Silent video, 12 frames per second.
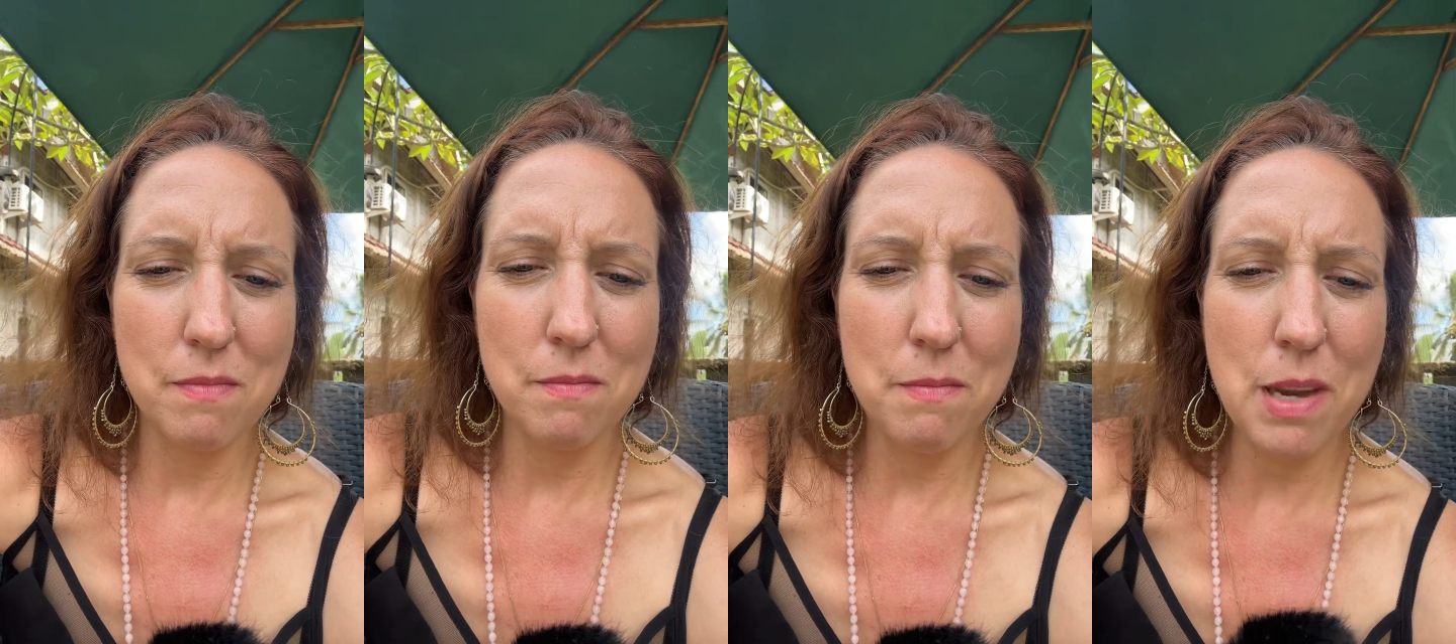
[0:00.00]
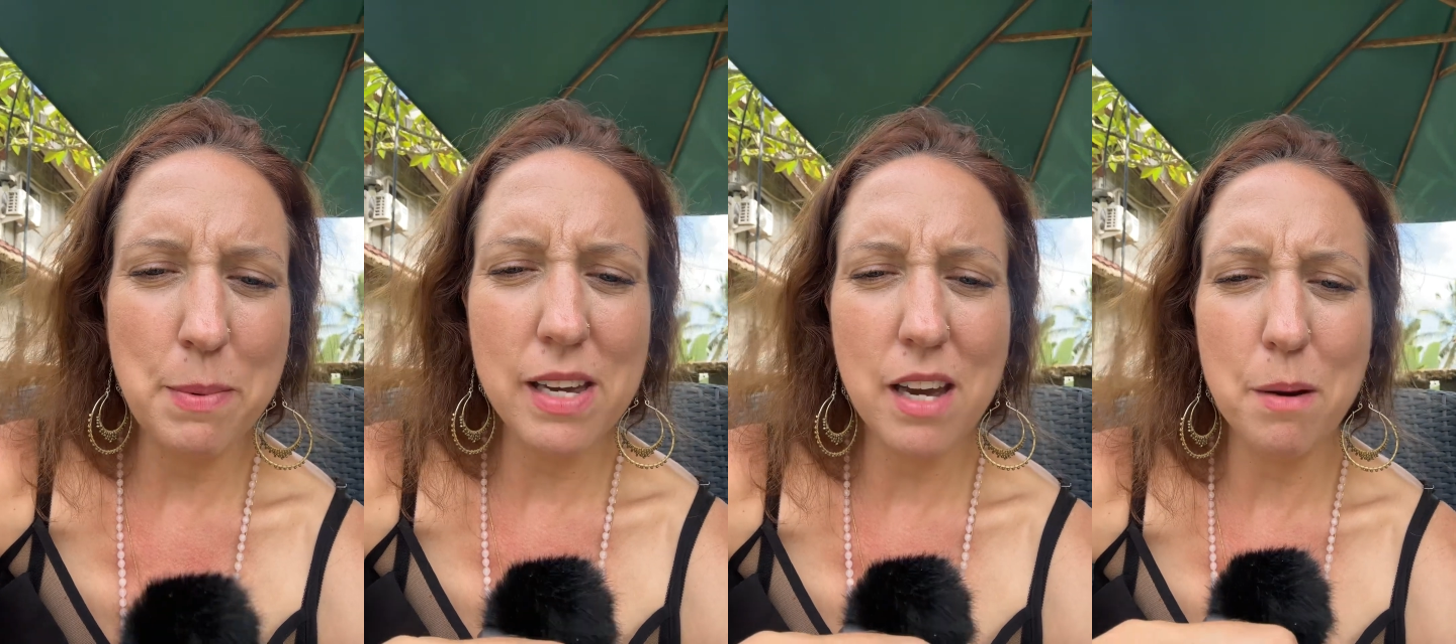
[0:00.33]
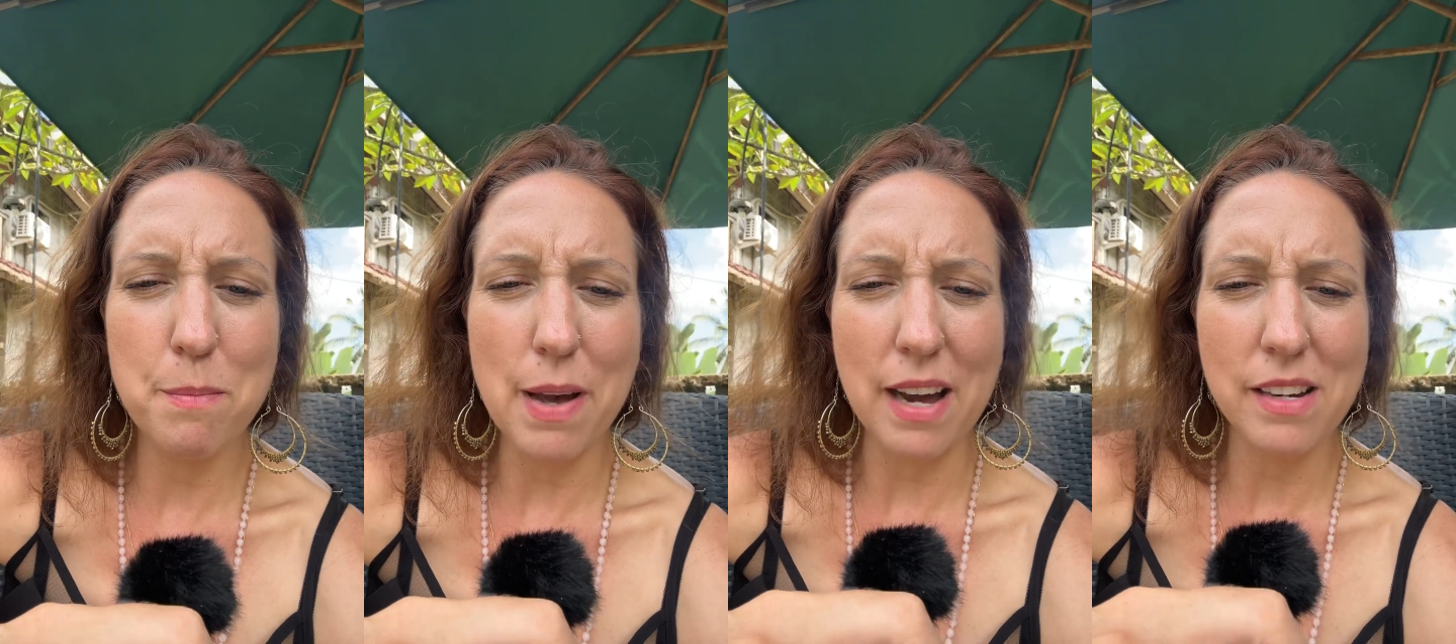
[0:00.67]
Maybe come
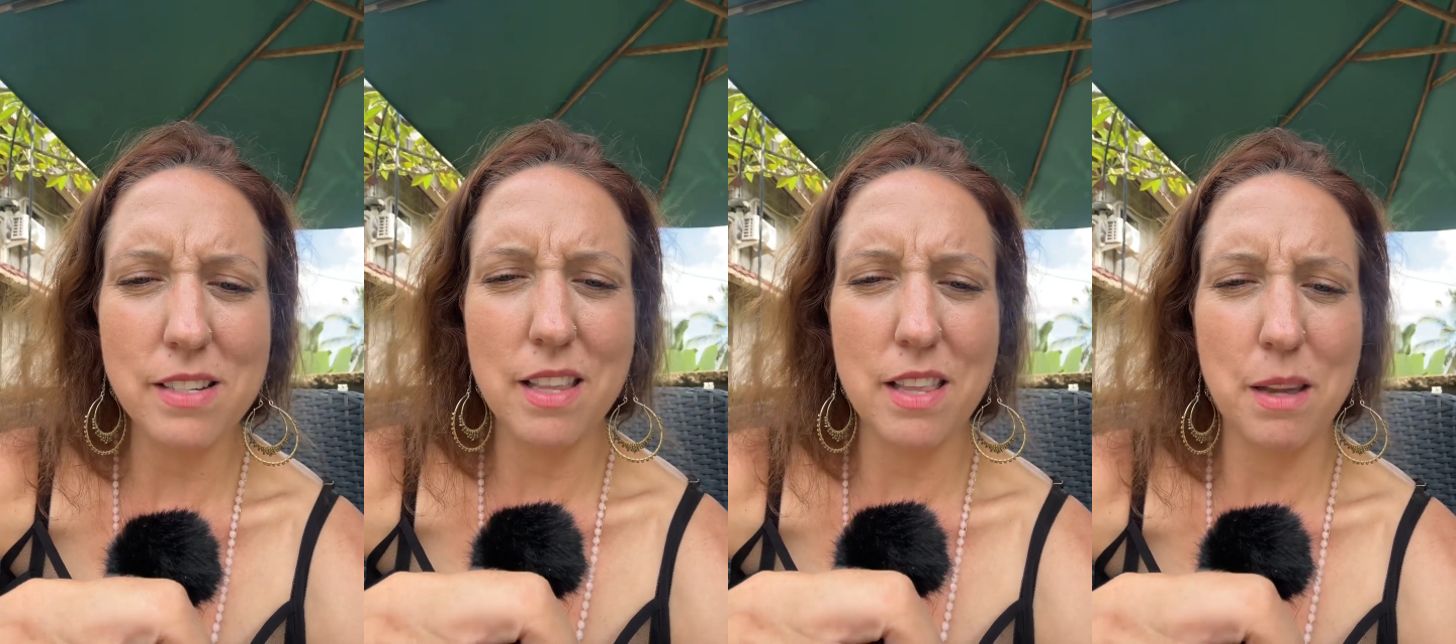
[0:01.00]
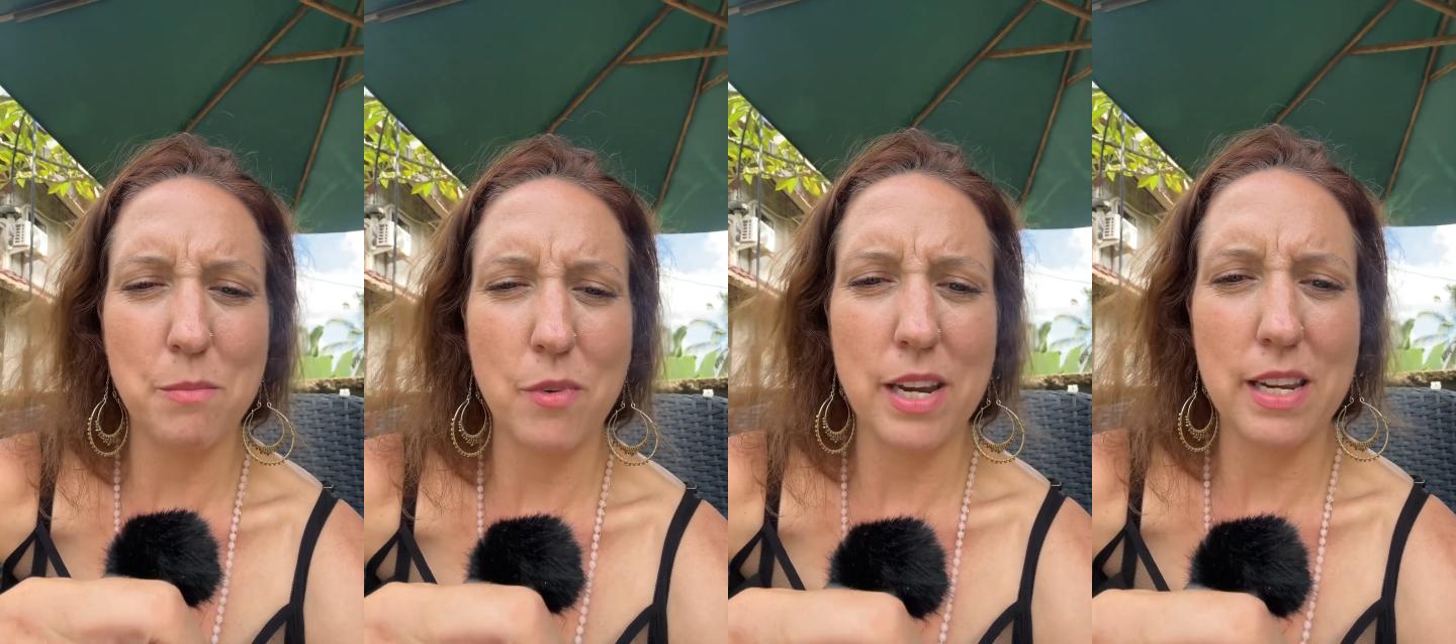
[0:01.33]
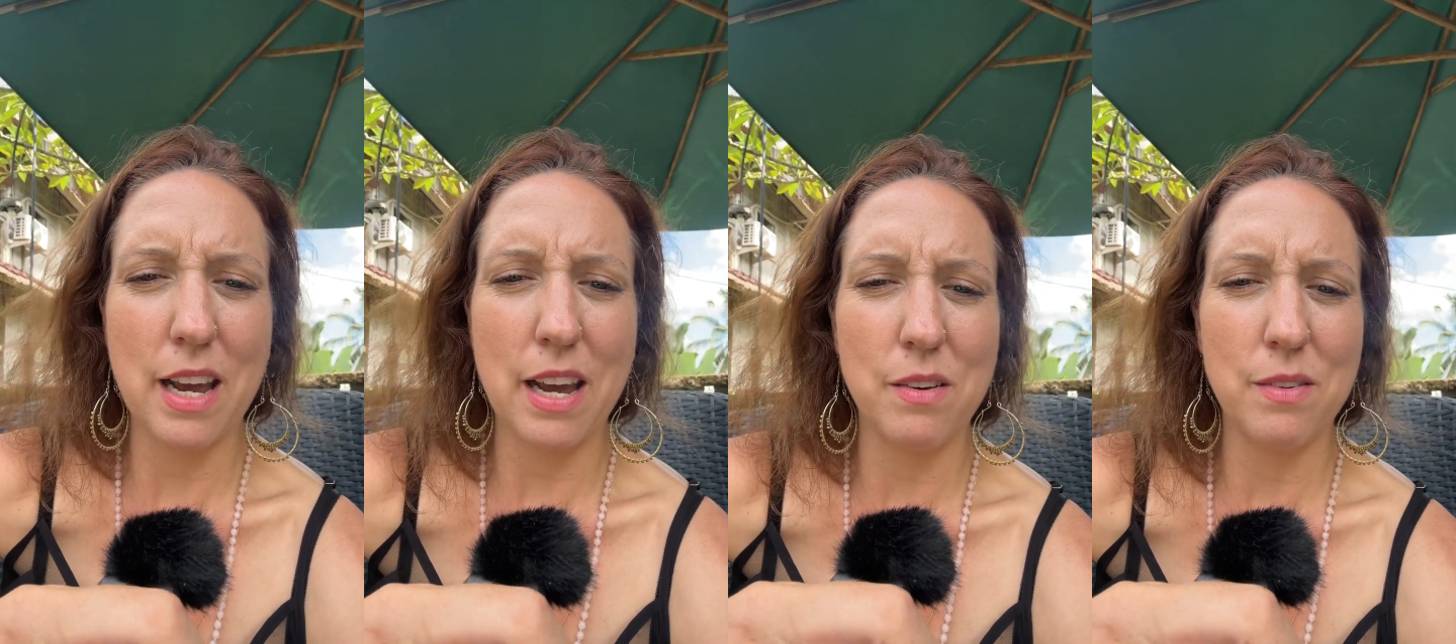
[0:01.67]
back to them right
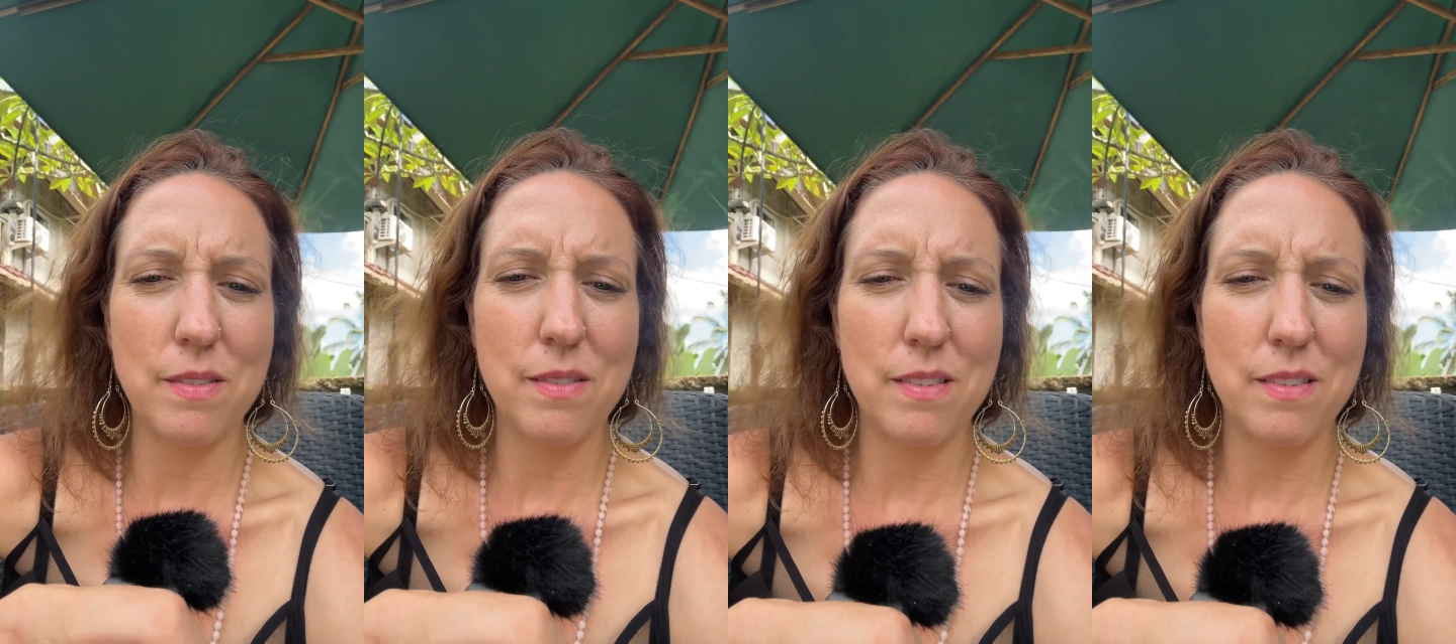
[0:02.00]
now.